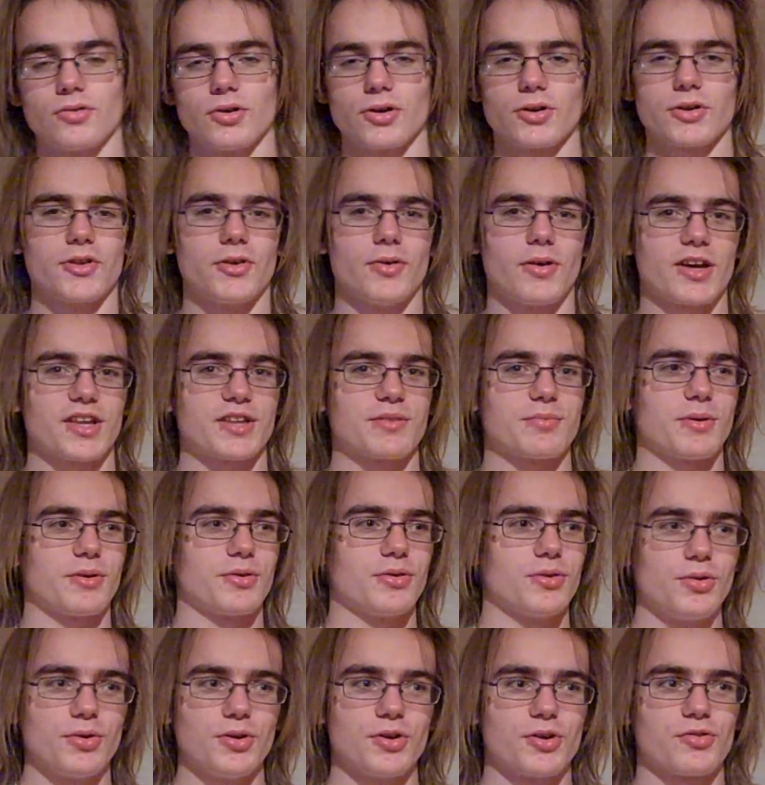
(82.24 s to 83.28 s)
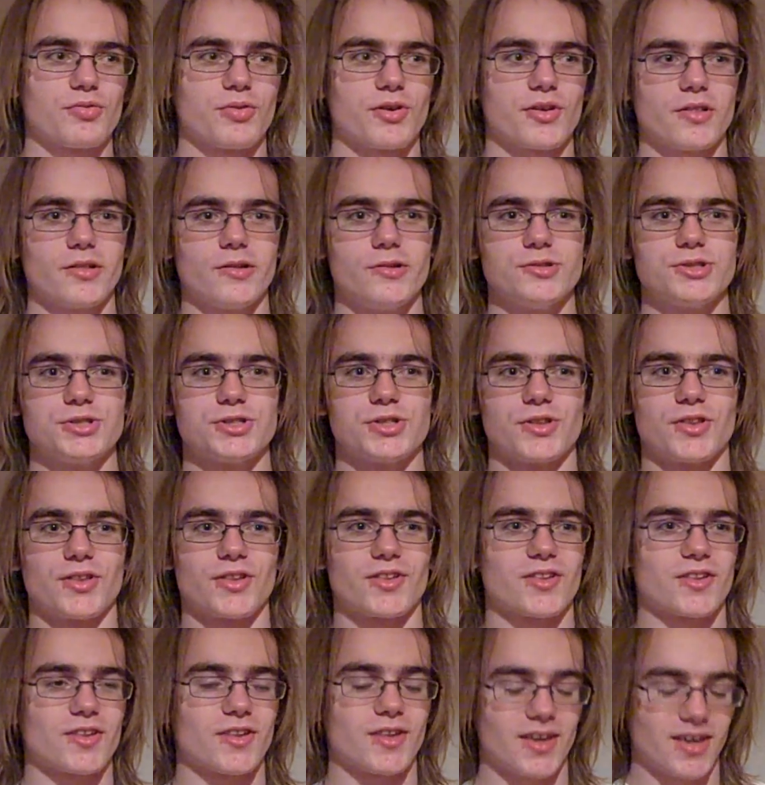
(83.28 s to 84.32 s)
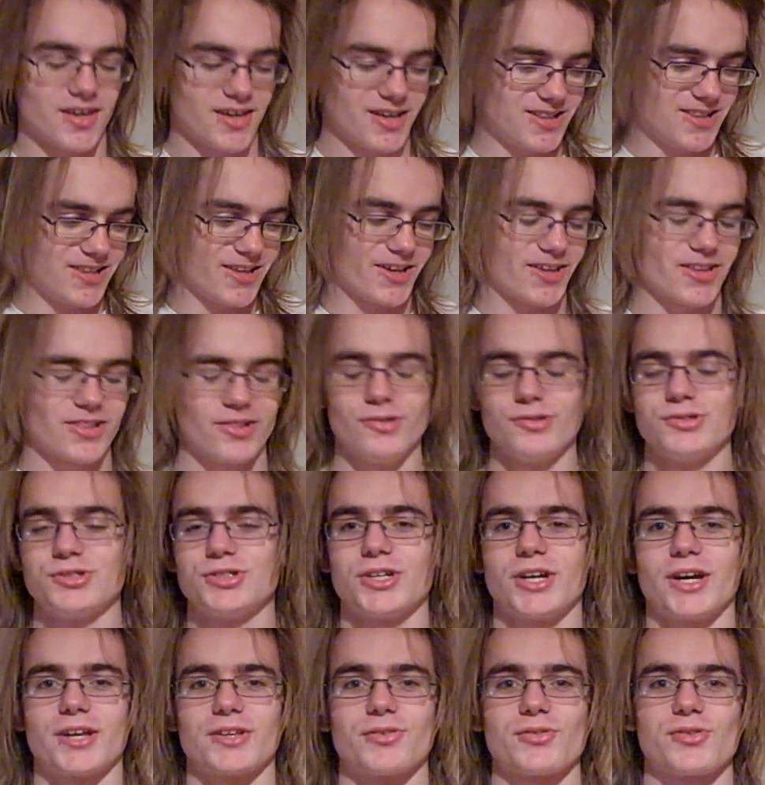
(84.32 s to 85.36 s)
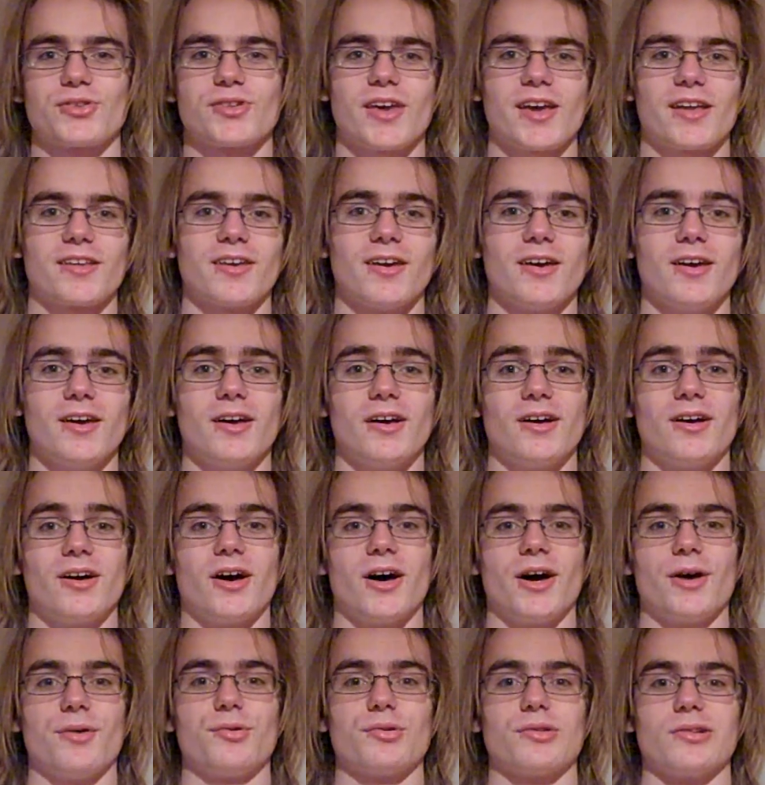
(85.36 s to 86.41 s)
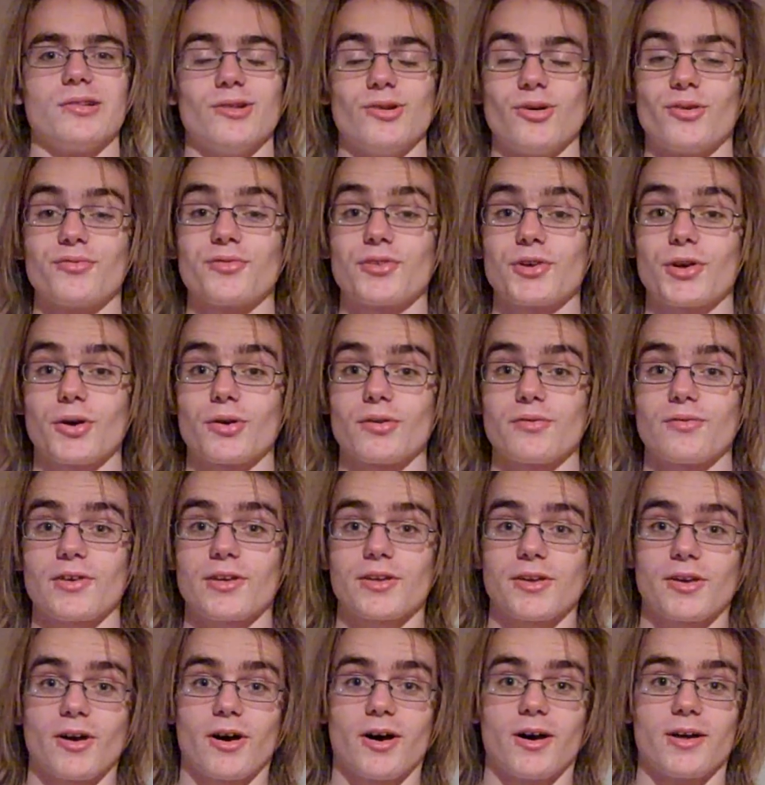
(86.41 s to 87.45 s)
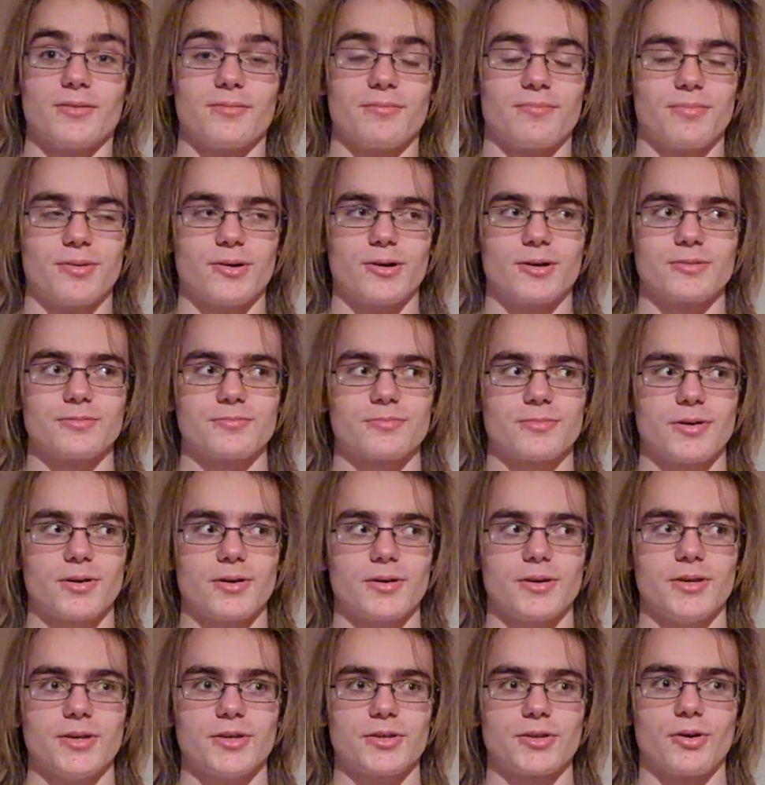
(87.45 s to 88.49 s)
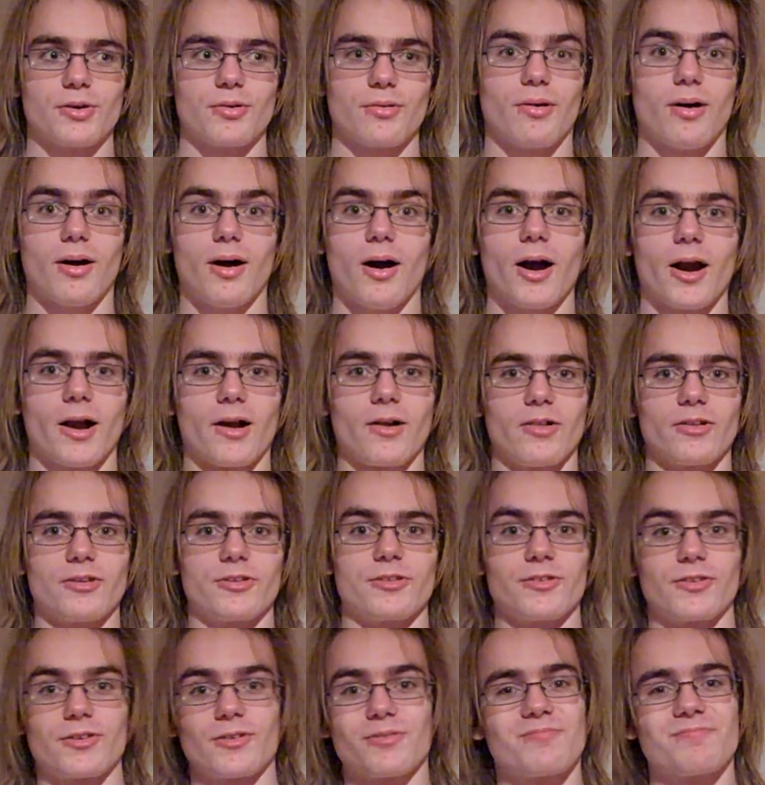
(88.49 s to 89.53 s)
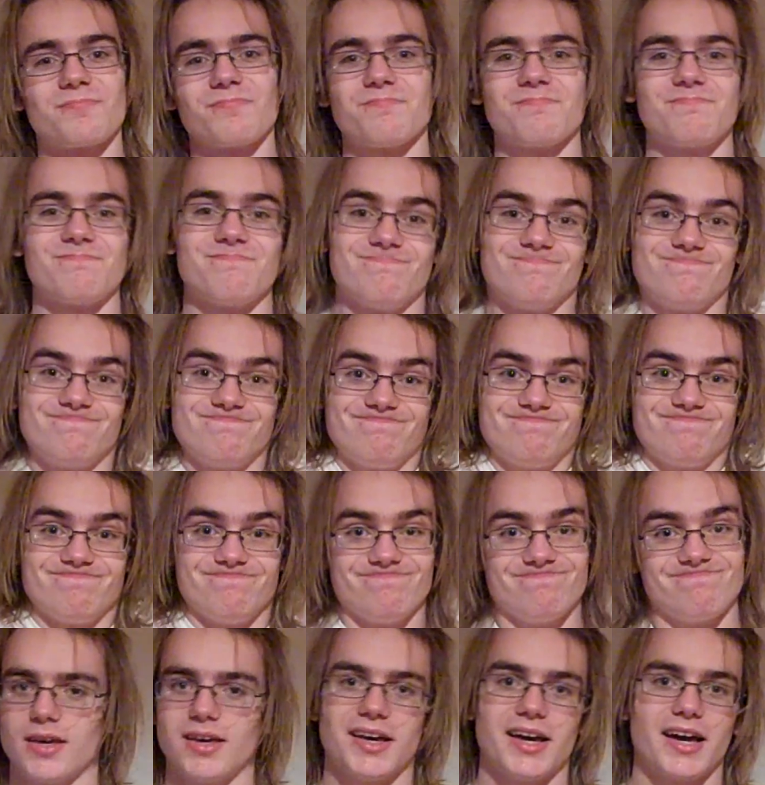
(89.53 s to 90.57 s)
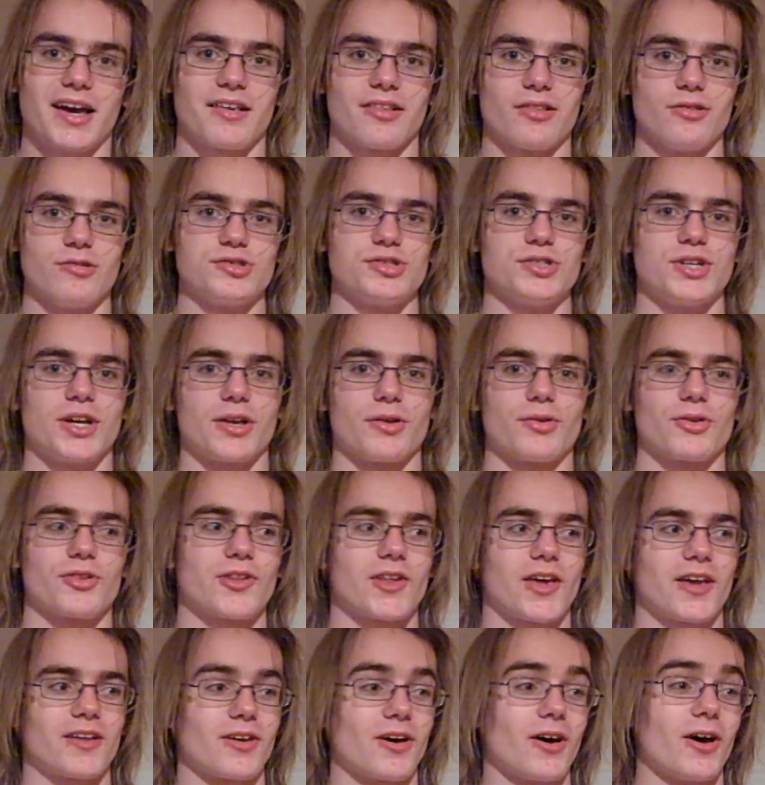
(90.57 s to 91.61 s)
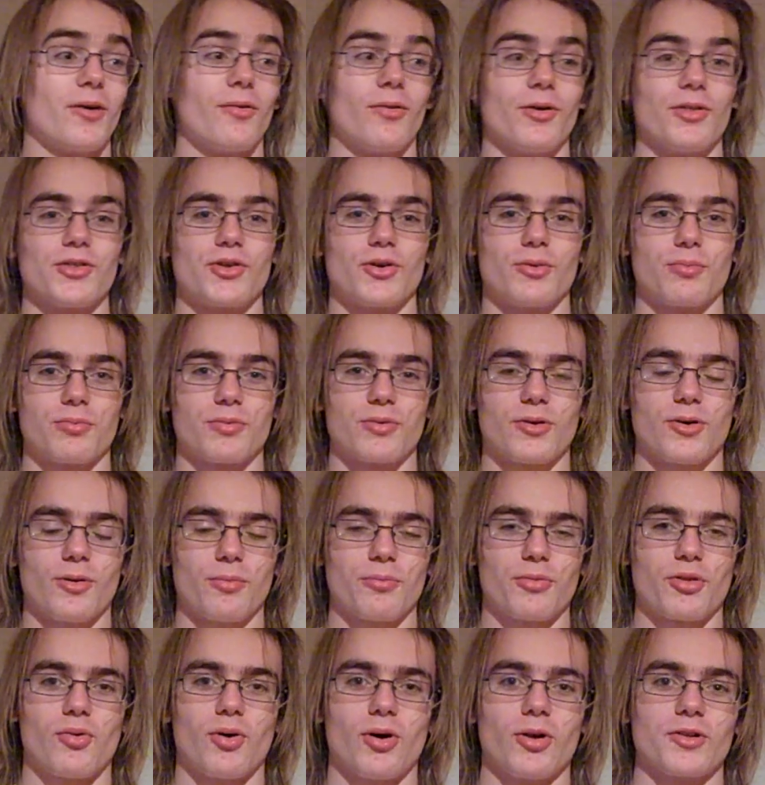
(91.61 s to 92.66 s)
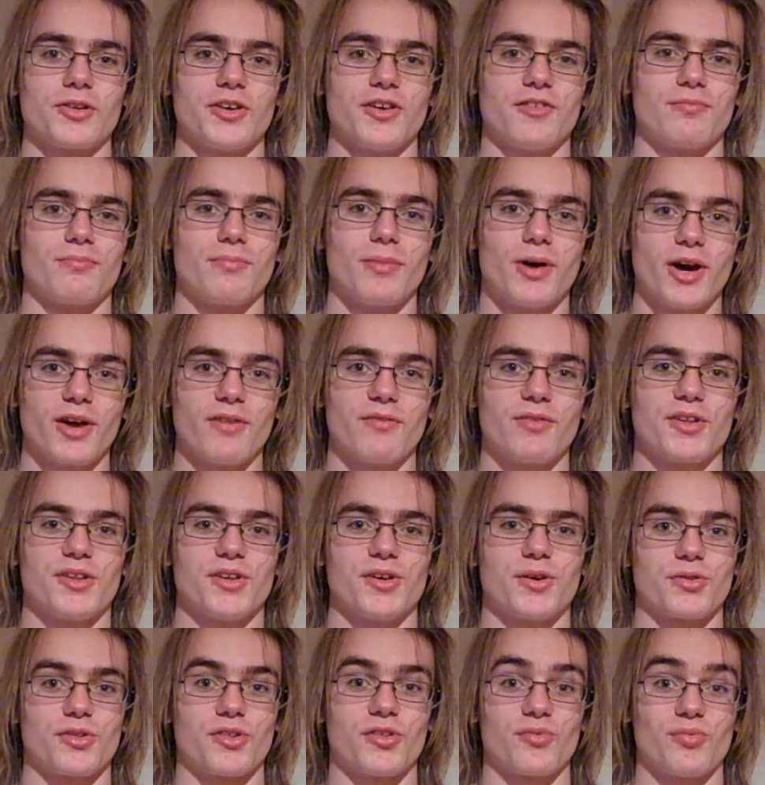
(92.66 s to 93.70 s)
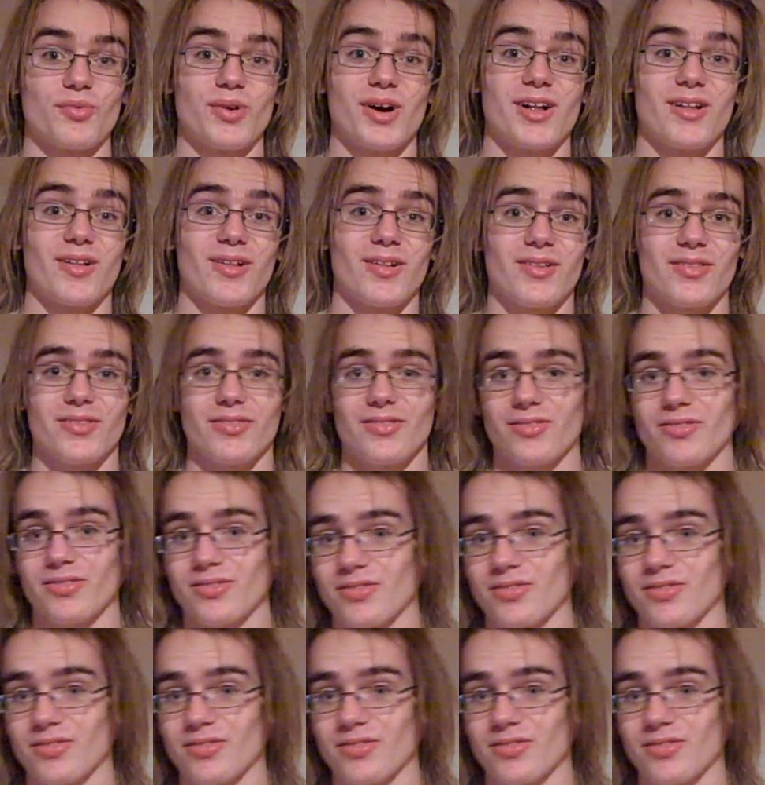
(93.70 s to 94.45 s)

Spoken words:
Russ, you asked about New Year's resolutions. Like Luciano said, I would love to go to VidCon, but you know, Ireland. As Luciano said, I want to up the quality of my videos as well.